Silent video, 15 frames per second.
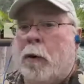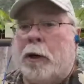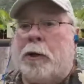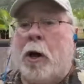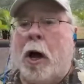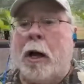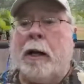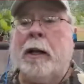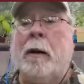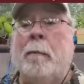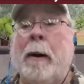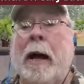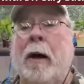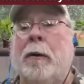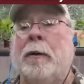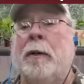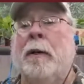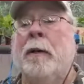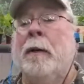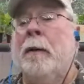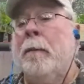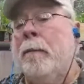we're talking about
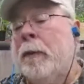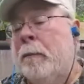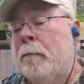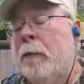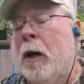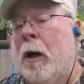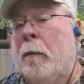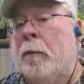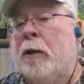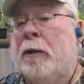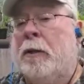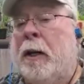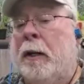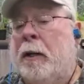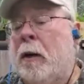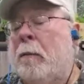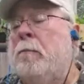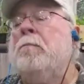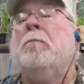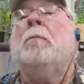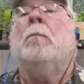um, you know,